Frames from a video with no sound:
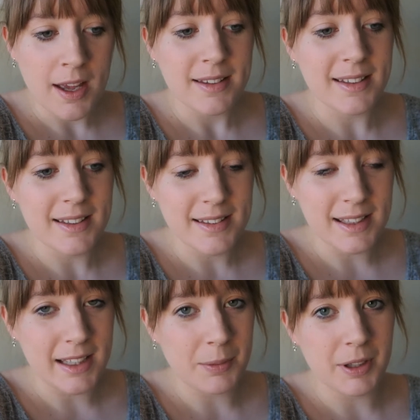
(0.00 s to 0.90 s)
It's in the
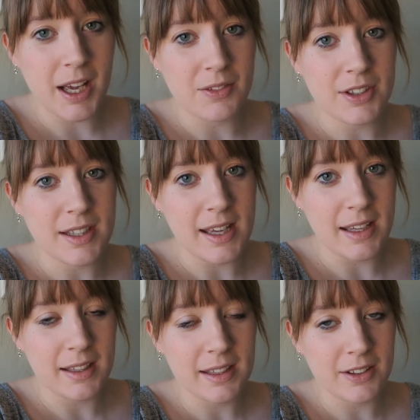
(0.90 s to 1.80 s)
city. I'm going to have to
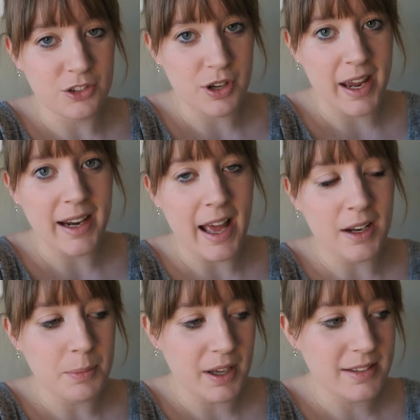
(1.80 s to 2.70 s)
take a train
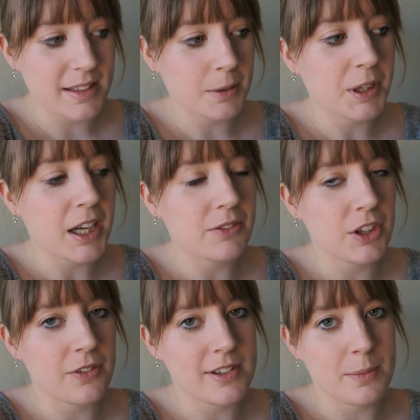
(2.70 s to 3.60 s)
and a bus and I'm kind of
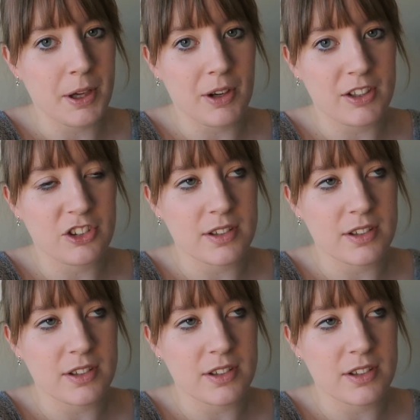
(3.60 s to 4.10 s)
nervous about it.